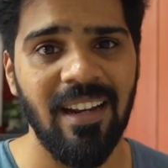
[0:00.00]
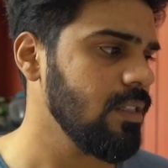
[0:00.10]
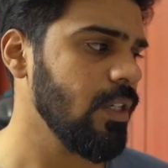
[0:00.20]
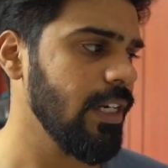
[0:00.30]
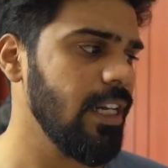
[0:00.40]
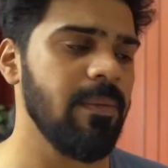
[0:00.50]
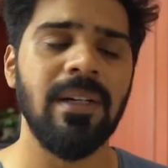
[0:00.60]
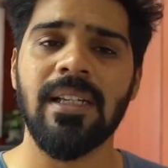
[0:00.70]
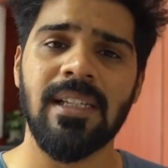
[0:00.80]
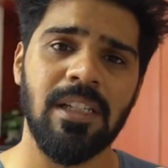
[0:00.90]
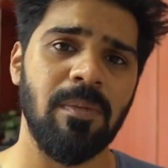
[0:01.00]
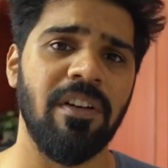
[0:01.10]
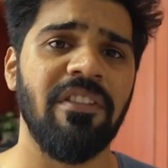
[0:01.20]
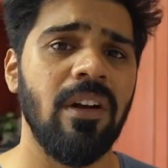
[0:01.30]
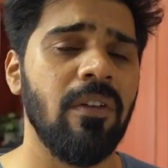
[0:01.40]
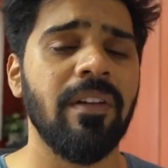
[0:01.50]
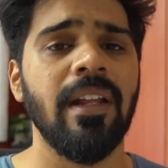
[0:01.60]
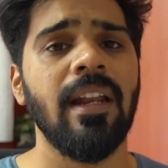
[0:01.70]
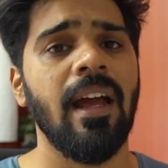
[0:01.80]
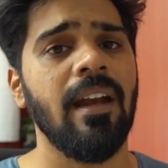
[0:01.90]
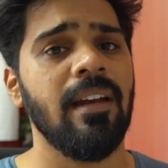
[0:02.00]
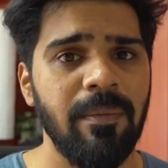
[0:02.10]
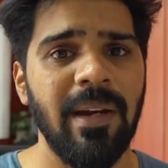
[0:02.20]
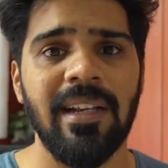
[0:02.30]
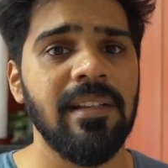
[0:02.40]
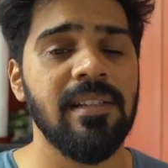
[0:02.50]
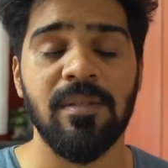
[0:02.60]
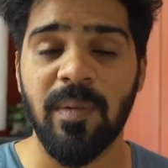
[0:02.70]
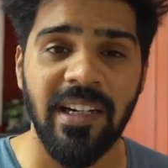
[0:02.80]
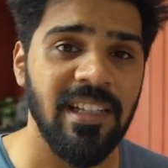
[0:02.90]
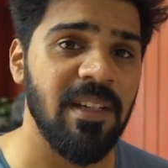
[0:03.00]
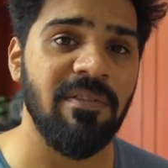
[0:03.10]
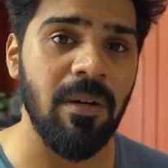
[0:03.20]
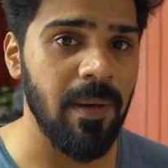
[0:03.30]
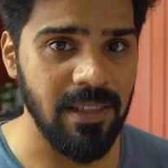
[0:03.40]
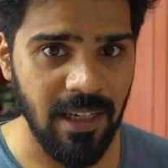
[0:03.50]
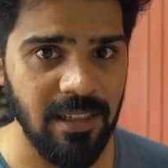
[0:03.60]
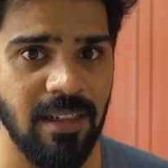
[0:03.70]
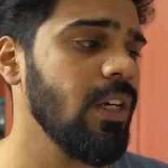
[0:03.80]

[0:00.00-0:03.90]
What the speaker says: So reliability 6.5 out of 10, and maintenance is pretty cheap for a Bajaj.